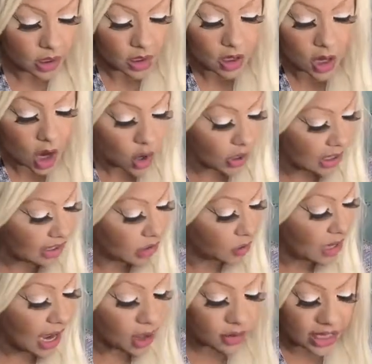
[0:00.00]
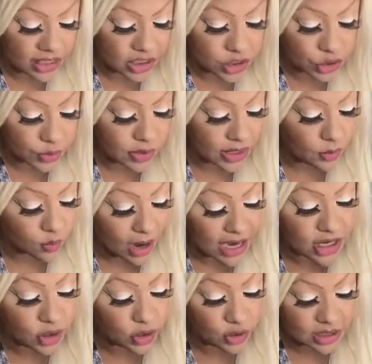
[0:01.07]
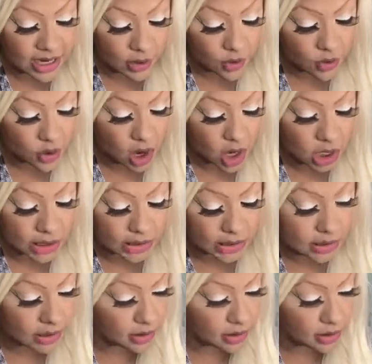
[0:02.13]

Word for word: All right, so now let's do the regular tarot cards.